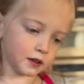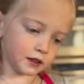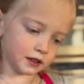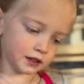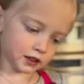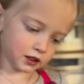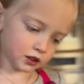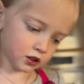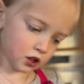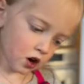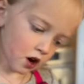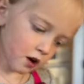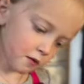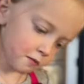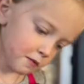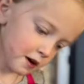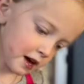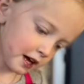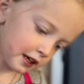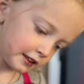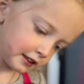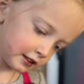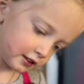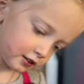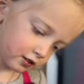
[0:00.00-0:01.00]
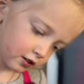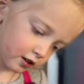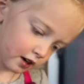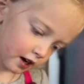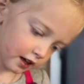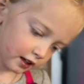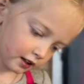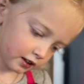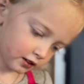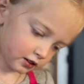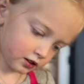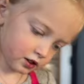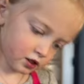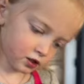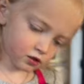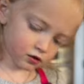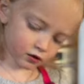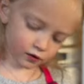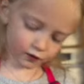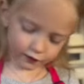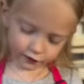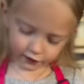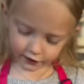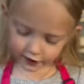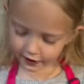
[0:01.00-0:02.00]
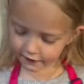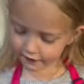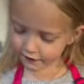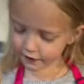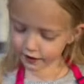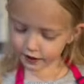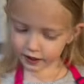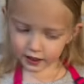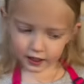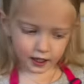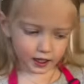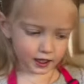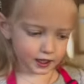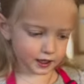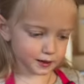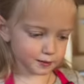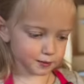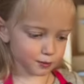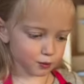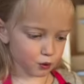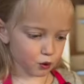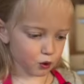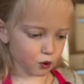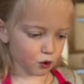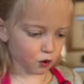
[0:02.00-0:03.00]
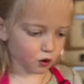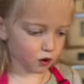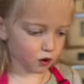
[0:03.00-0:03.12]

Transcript: it's all mixed, you add it to your favorite candy bowl.